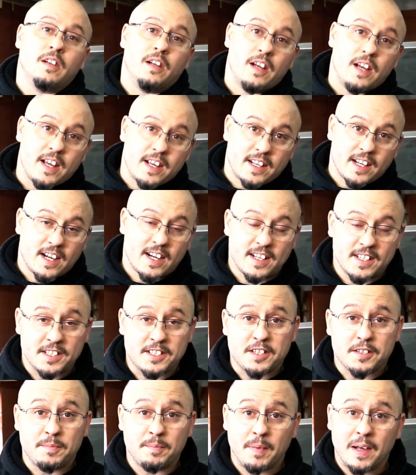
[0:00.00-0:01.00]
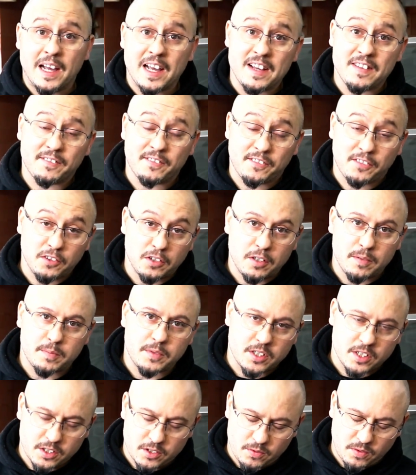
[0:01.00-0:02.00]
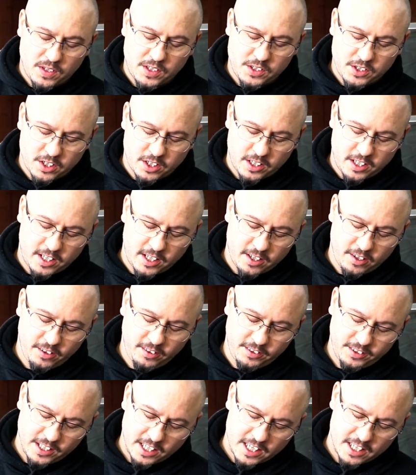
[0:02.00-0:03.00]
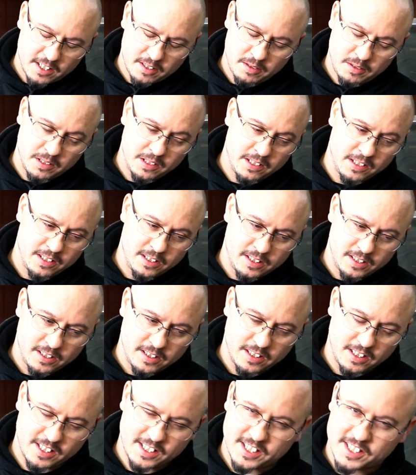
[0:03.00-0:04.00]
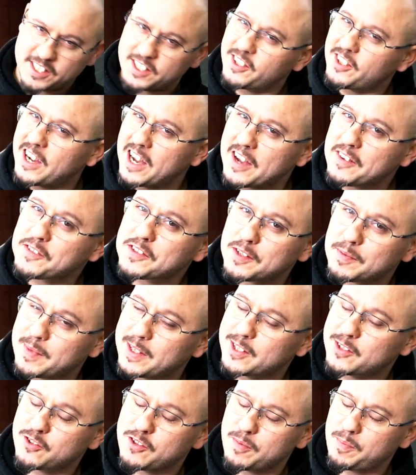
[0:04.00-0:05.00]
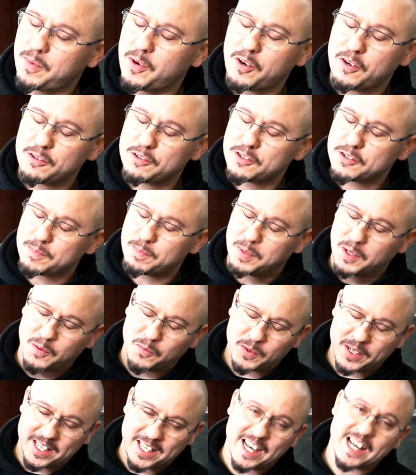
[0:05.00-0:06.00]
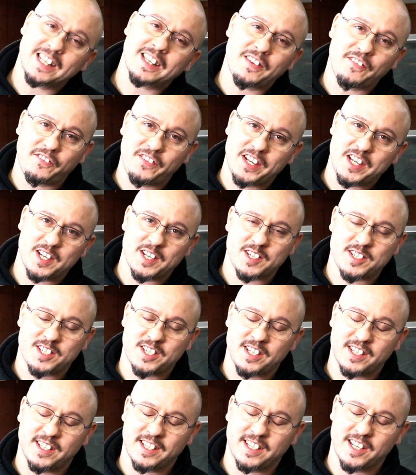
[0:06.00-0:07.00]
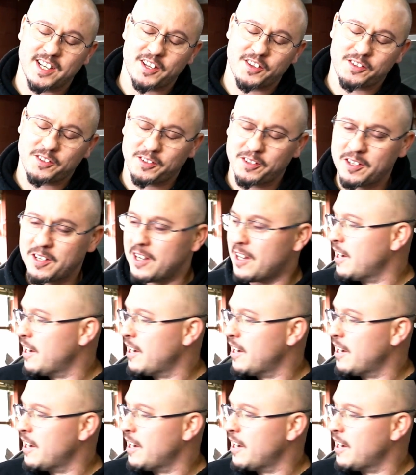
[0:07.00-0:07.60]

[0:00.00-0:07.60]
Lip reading: Hey guys, Matt from Just Wrench It here. Now, I still have some extra parts, but we got the Fiesta together.